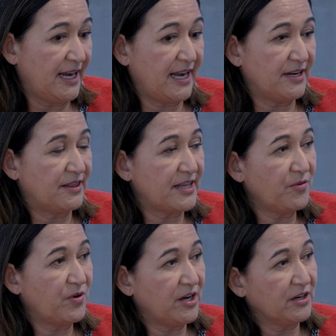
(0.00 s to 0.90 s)
and
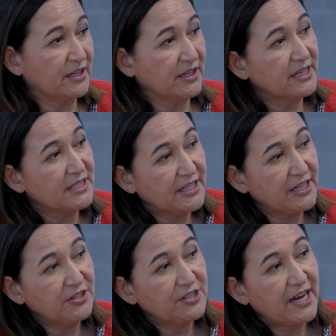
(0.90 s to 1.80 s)
that way I can
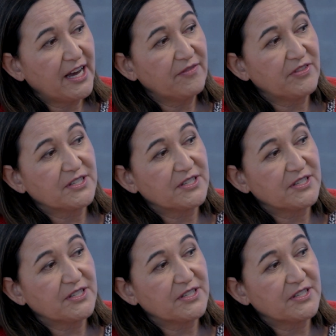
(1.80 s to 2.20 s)
continue to have